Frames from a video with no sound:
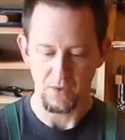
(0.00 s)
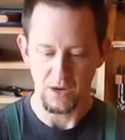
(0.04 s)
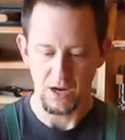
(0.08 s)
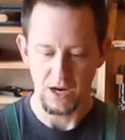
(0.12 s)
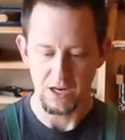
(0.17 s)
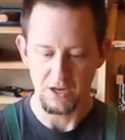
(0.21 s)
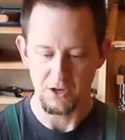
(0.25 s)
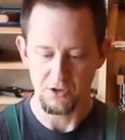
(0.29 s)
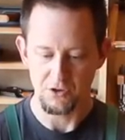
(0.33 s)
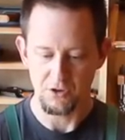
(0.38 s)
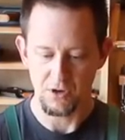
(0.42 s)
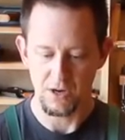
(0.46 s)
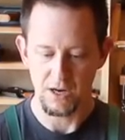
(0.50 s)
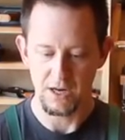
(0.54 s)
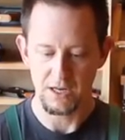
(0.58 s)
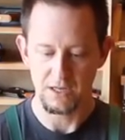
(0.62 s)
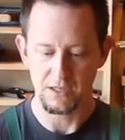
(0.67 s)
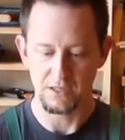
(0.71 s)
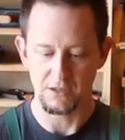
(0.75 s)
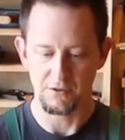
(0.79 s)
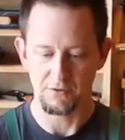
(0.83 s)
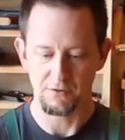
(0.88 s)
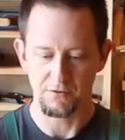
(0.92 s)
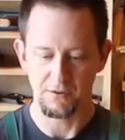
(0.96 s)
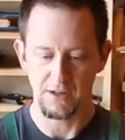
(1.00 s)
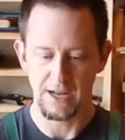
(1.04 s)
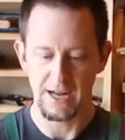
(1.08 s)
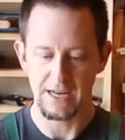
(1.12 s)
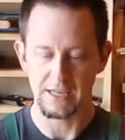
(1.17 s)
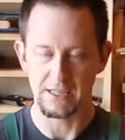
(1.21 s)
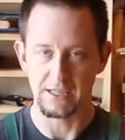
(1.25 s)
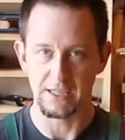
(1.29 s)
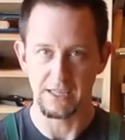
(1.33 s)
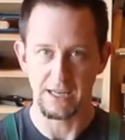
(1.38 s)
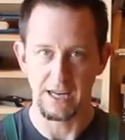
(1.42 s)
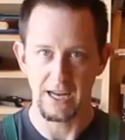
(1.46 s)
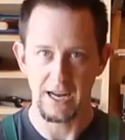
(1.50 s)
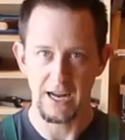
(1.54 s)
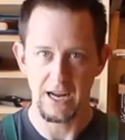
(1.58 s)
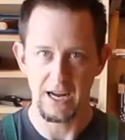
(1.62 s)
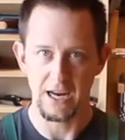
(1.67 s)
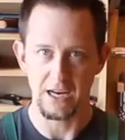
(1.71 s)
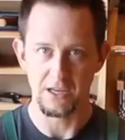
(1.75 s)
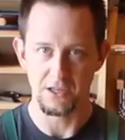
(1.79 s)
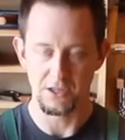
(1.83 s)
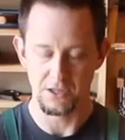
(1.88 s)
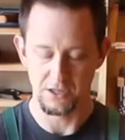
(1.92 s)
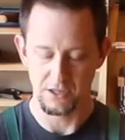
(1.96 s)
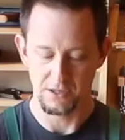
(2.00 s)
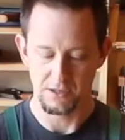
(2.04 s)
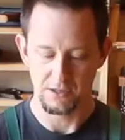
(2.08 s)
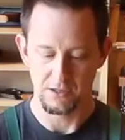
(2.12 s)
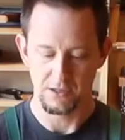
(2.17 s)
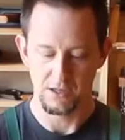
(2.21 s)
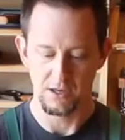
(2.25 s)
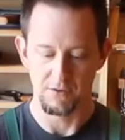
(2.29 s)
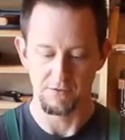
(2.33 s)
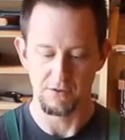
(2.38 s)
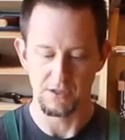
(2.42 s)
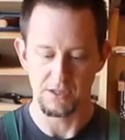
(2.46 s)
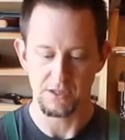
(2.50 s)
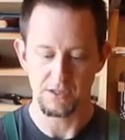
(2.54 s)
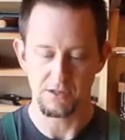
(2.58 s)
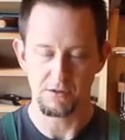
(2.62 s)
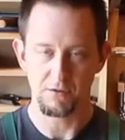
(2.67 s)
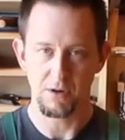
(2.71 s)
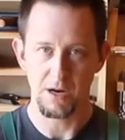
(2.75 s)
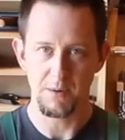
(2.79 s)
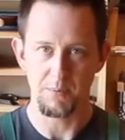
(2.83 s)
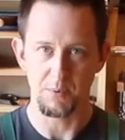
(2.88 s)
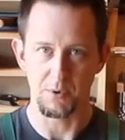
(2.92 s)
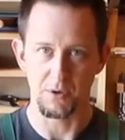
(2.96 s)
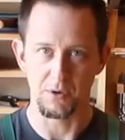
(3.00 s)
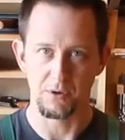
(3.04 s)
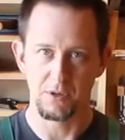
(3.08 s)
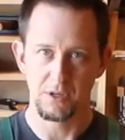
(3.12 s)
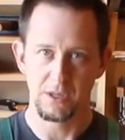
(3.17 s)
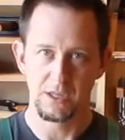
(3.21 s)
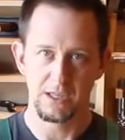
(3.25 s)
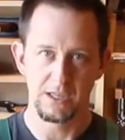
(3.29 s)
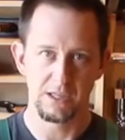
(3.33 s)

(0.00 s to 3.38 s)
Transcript: and you're trying to flatten the edge of this scraper,